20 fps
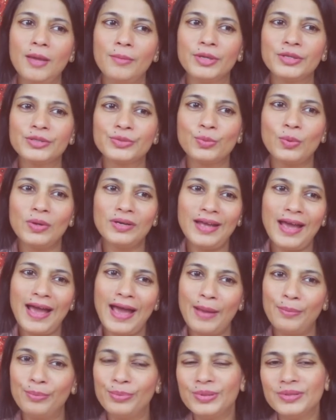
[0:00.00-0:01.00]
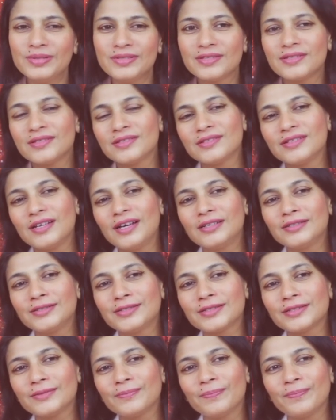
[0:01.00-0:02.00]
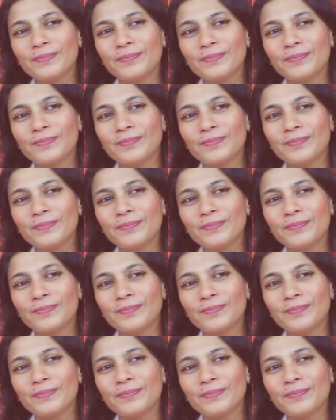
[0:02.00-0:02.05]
Because what happens is that